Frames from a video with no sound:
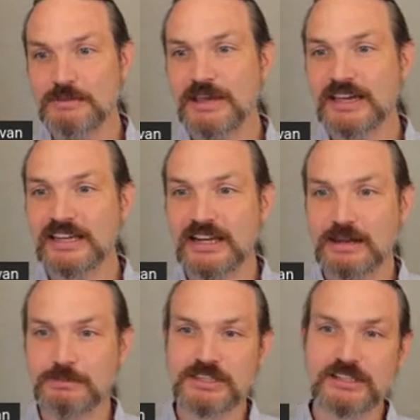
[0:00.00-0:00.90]
maybe I can
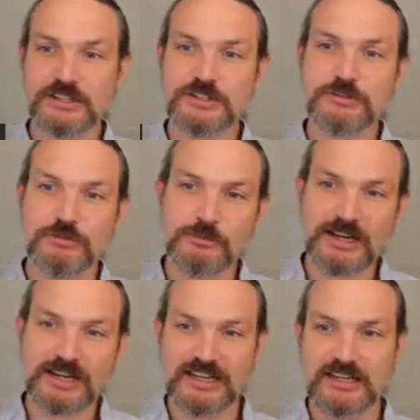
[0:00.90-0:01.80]
copy this cluster role
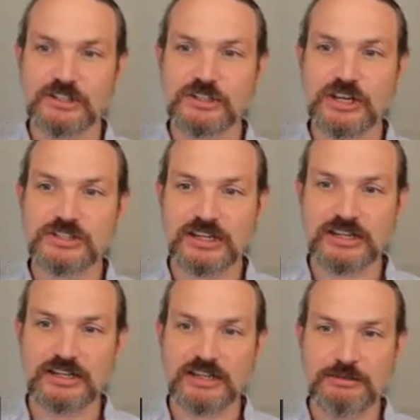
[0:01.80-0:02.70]
binding and adjust
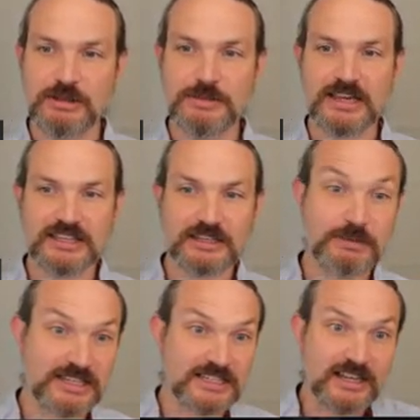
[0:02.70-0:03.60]
it. And maybe I
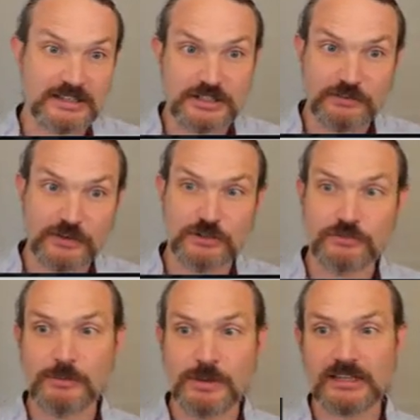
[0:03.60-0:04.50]
think baseline is
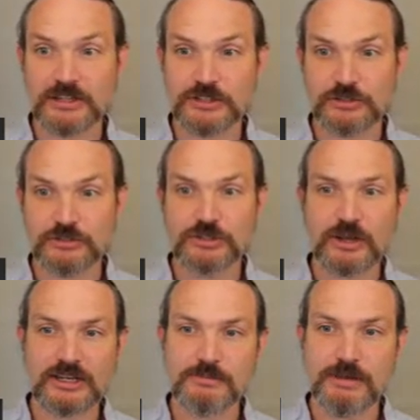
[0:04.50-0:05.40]
sufficient for my cluster.
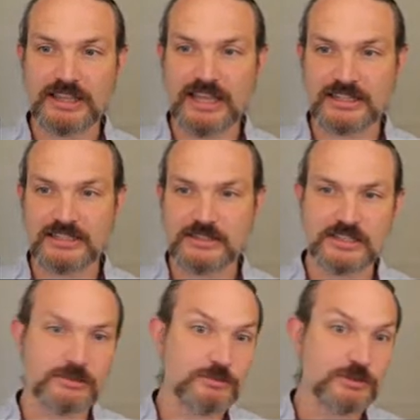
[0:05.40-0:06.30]
So I can bind that to
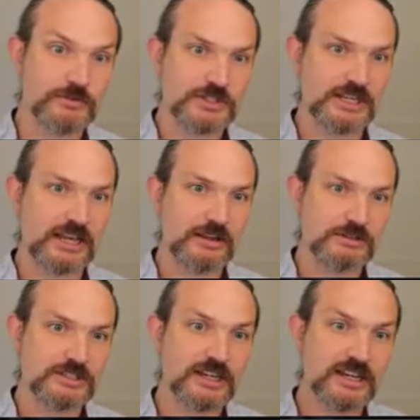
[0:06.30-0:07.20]
system service
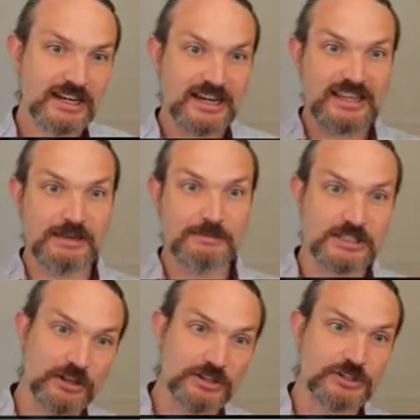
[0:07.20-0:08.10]
accounts. And that
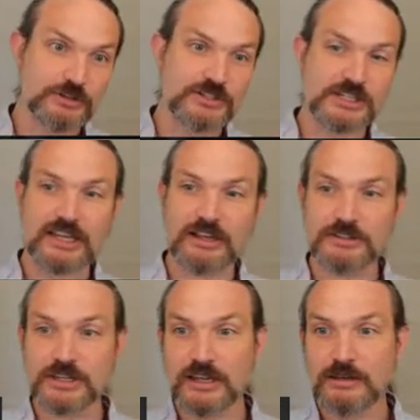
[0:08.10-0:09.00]
means right. all the service
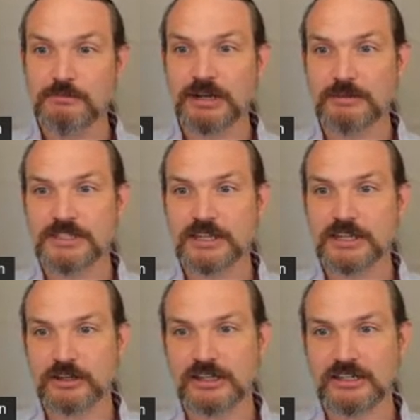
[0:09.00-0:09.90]
accounts. But I'm
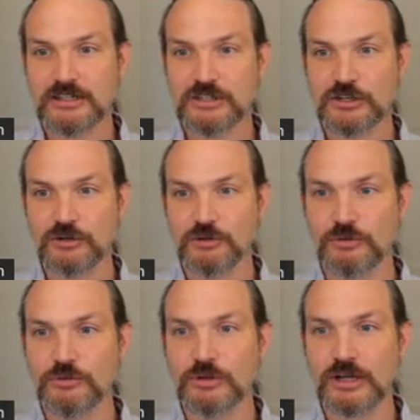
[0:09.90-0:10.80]
still going to need
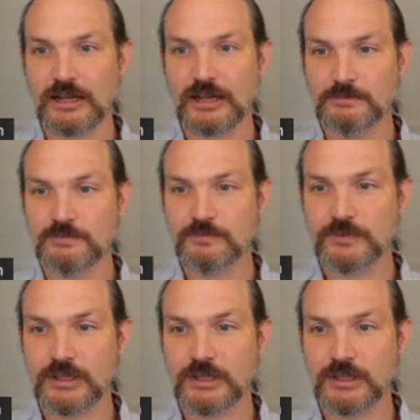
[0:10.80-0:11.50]
to um,